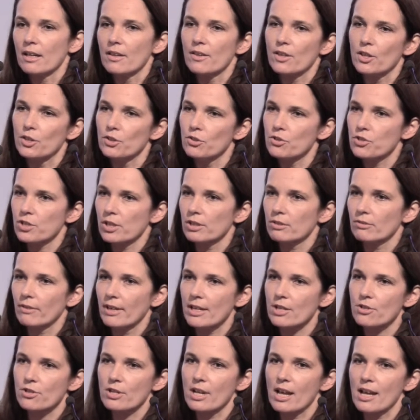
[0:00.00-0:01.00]
The new
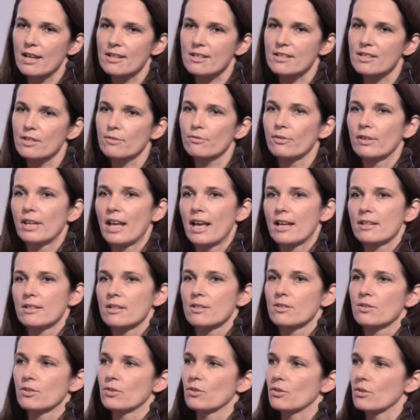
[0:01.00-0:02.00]
generation has different
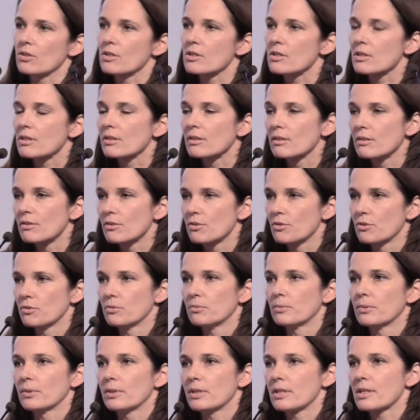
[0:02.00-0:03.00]
attitudes
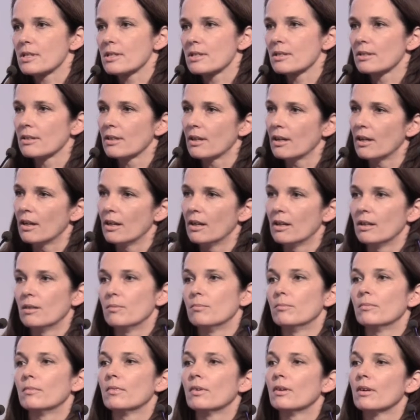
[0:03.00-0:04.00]
towards
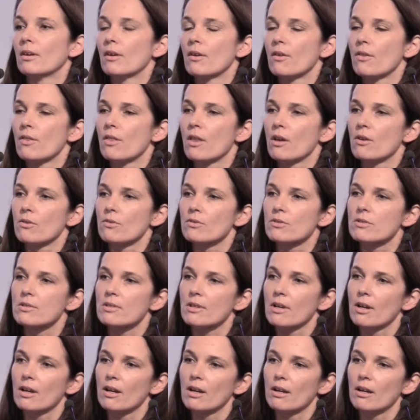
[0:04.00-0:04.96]
those